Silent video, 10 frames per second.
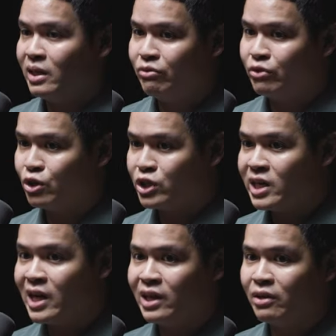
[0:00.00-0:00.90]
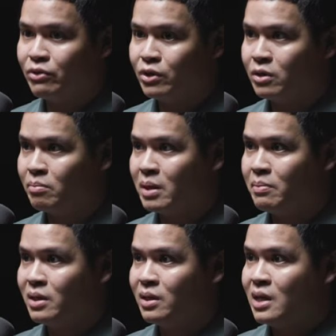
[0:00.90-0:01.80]
If you're shy, if you're
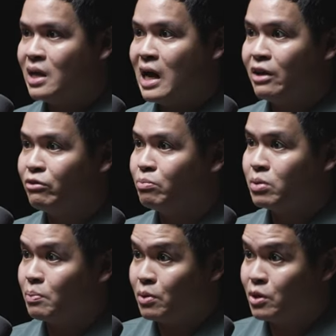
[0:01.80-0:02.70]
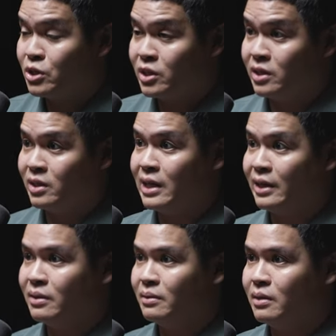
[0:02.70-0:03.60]
maybe out of proportion, like